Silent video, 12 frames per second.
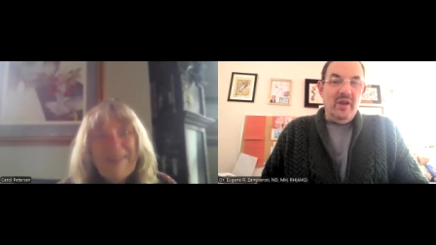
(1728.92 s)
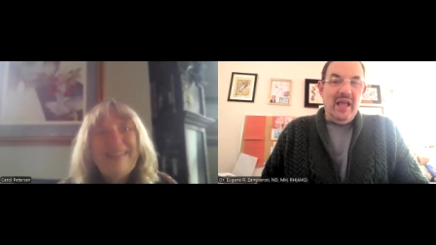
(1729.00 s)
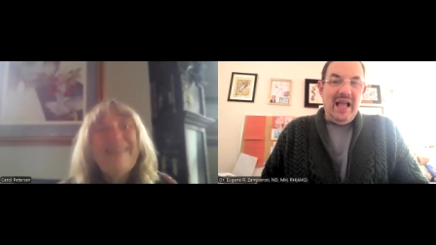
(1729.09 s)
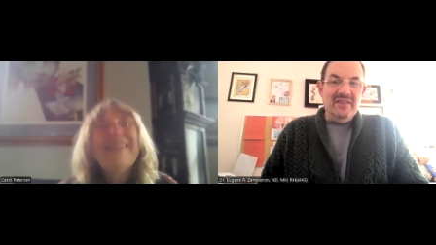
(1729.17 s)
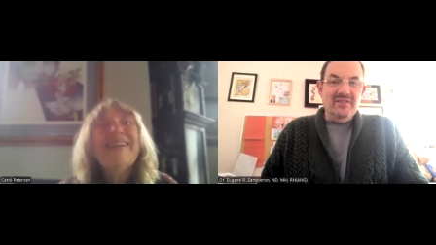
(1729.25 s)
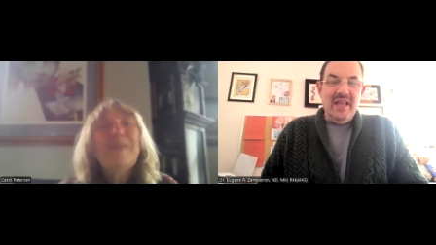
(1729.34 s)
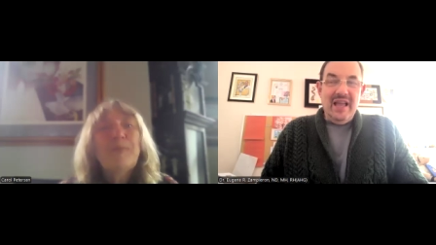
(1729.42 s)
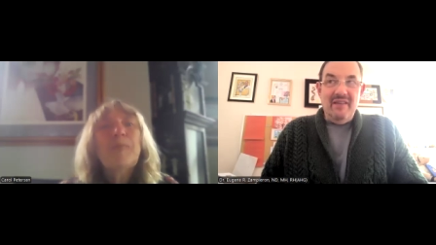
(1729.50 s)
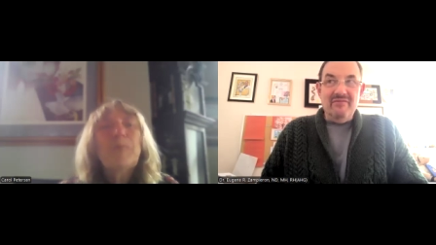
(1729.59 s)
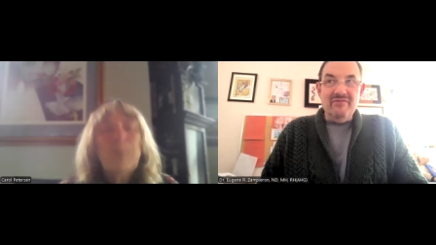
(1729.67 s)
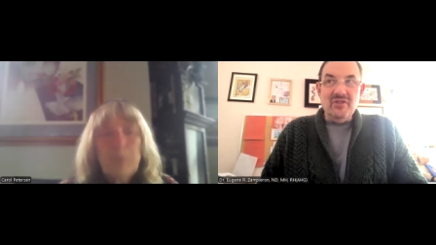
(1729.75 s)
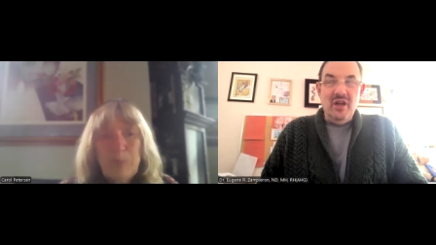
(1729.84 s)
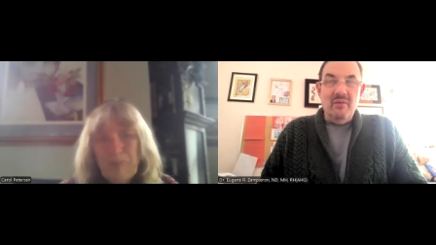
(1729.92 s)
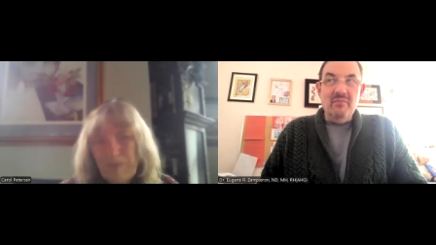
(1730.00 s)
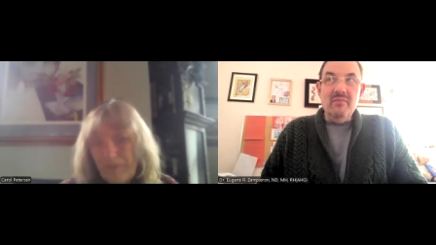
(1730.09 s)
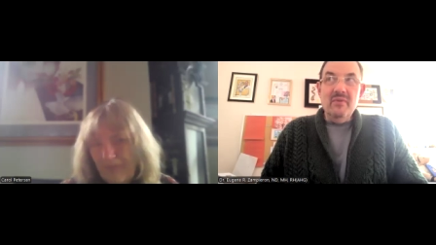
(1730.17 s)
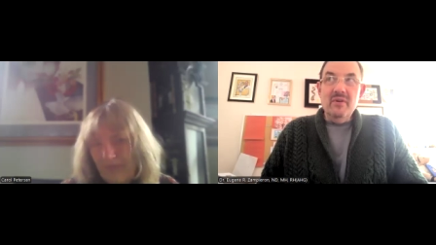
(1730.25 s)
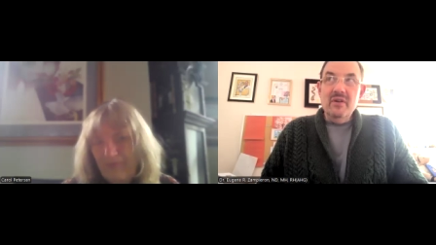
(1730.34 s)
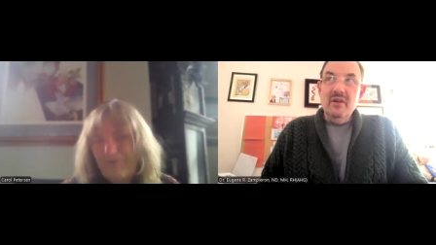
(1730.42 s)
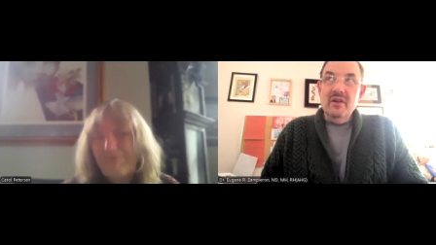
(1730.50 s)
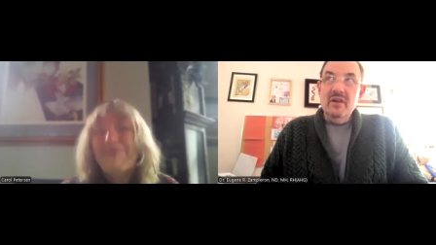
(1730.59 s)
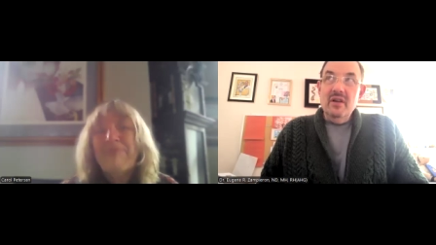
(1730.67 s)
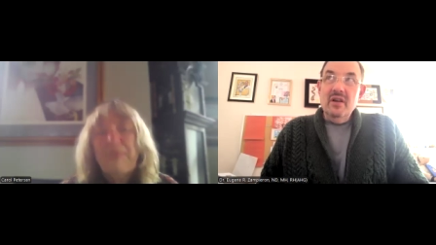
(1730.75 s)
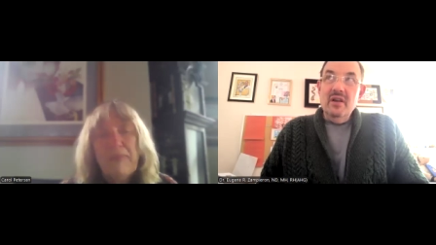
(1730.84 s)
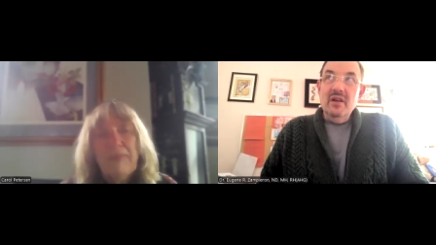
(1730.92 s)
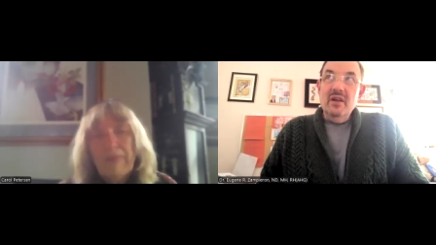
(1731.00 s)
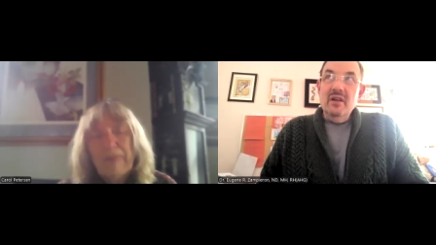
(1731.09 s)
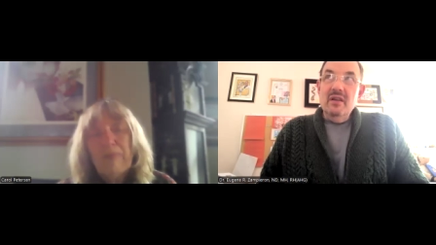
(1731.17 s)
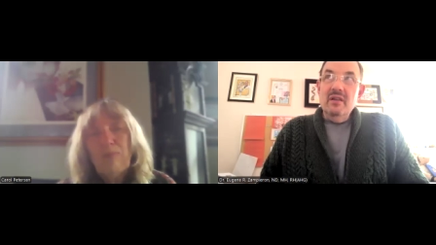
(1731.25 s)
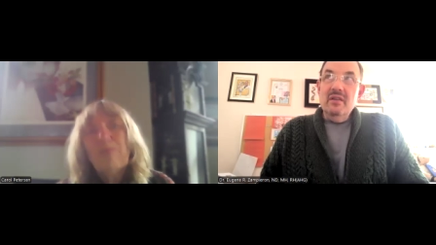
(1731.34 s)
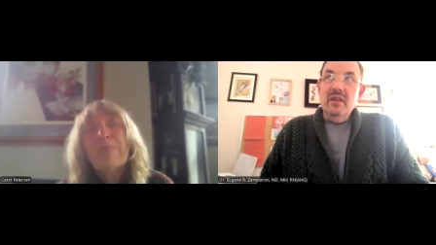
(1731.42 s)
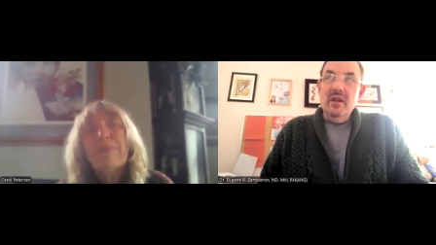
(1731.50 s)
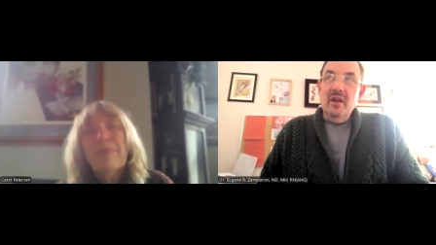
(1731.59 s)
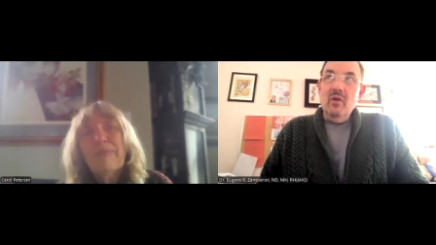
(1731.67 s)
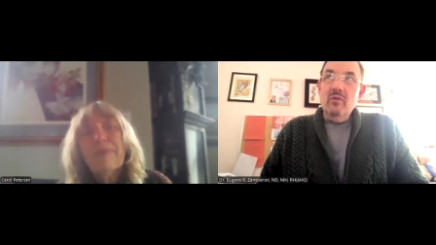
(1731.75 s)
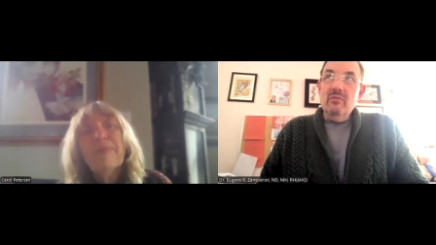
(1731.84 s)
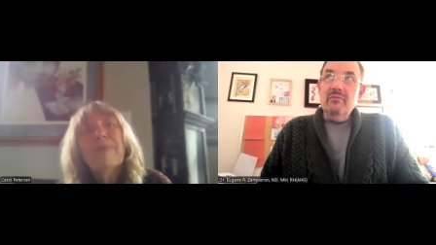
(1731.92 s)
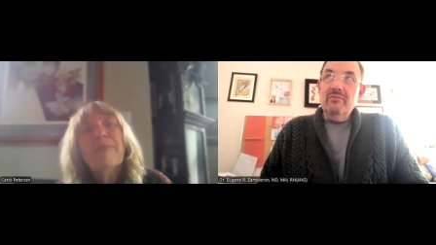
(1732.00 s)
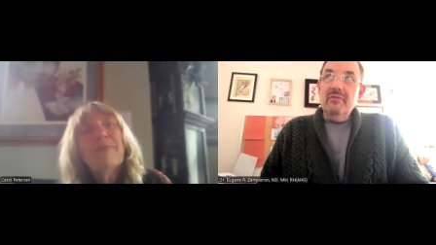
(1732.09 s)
it has to have some, you know,